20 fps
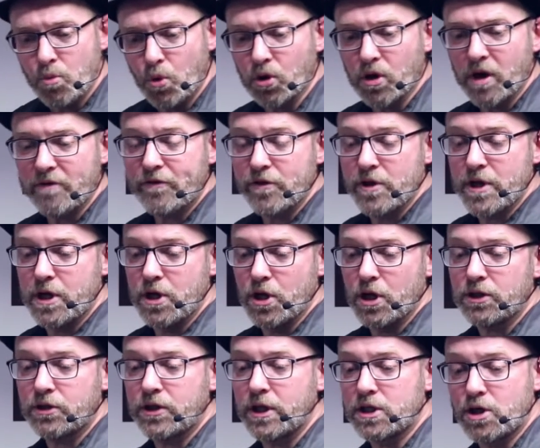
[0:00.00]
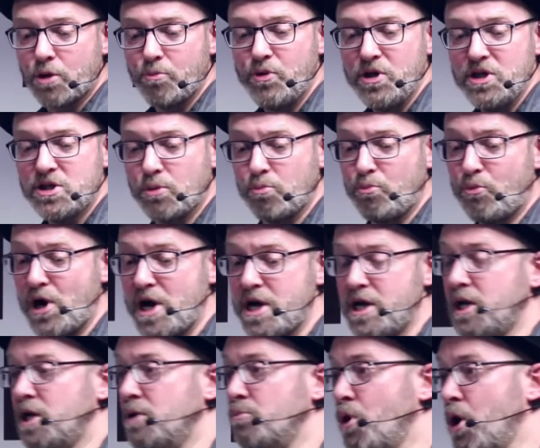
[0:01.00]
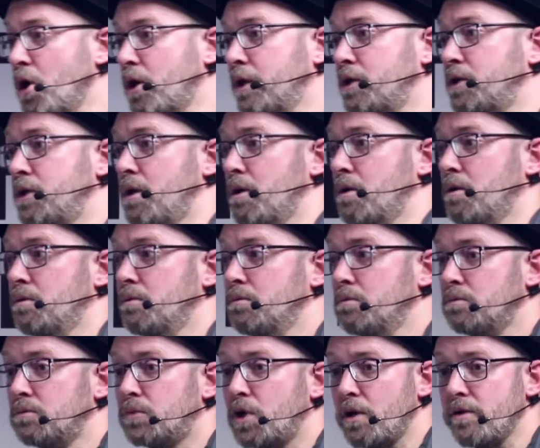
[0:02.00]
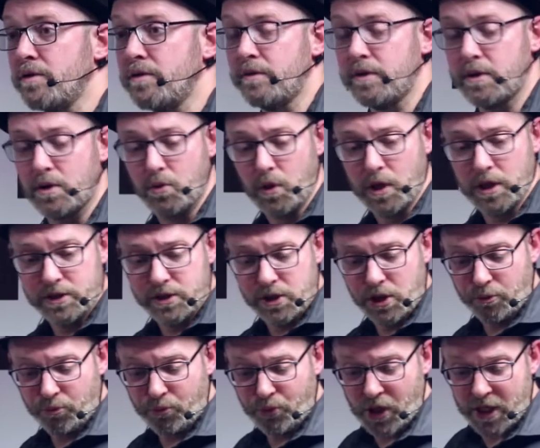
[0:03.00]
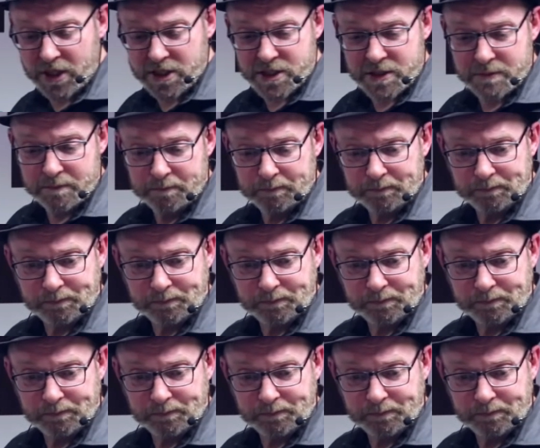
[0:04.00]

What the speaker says: More often than not, they'd compete on branding and marketing rather than quality on price.